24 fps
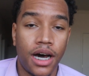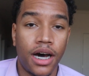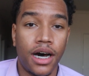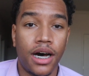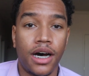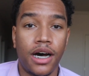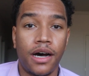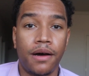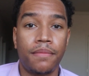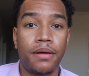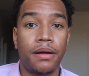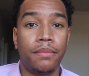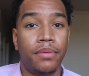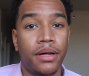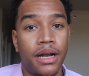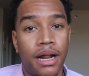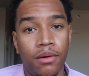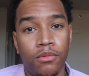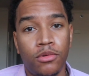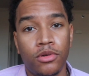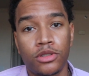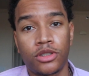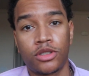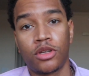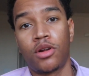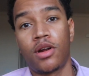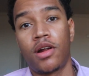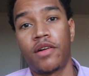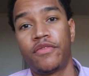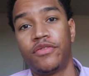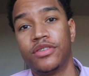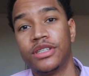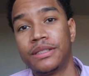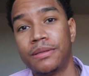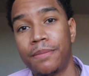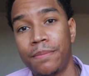But I will start
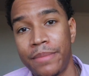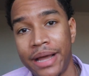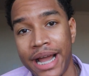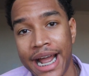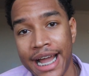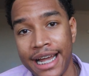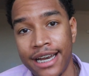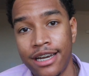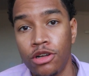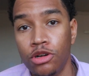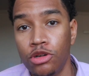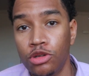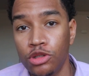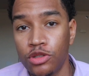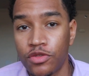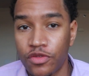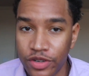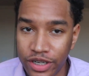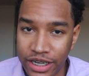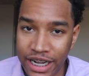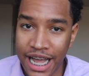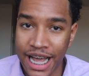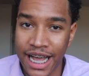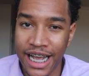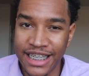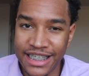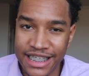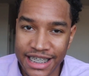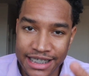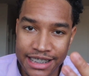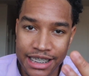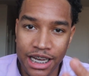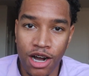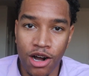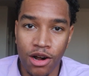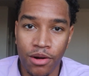off with some bad news for guys
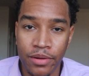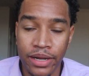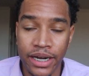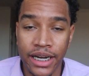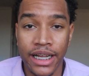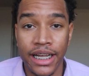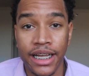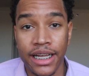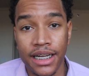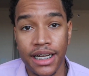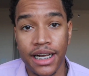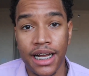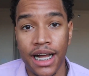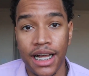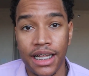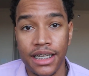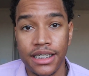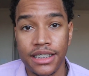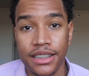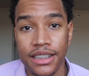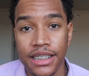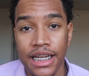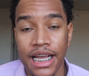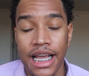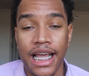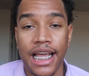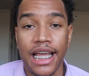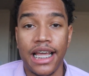that's already in college.